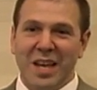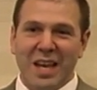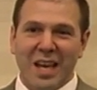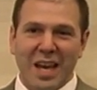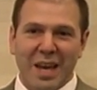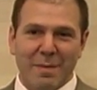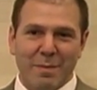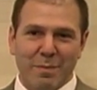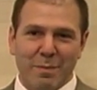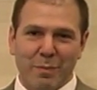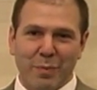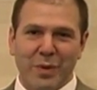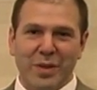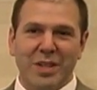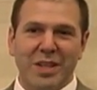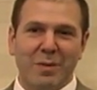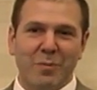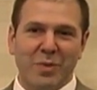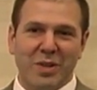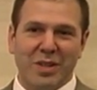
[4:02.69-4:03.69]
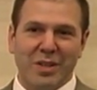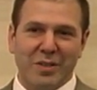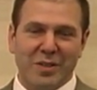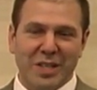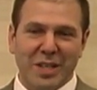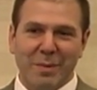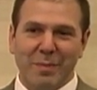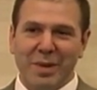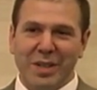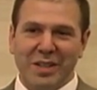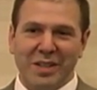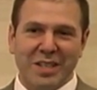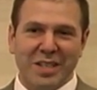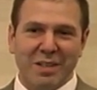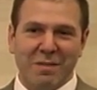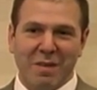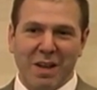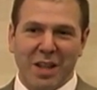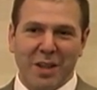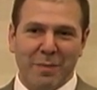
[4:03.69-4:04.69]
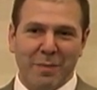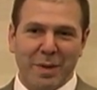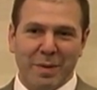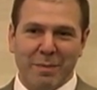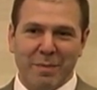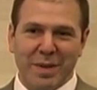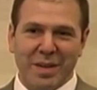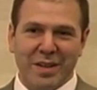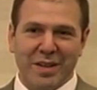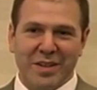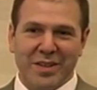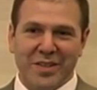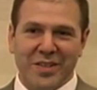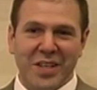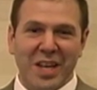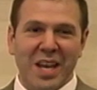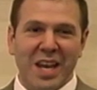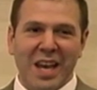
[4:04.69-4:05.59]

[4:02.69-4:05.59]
and put them with their typically developing peers.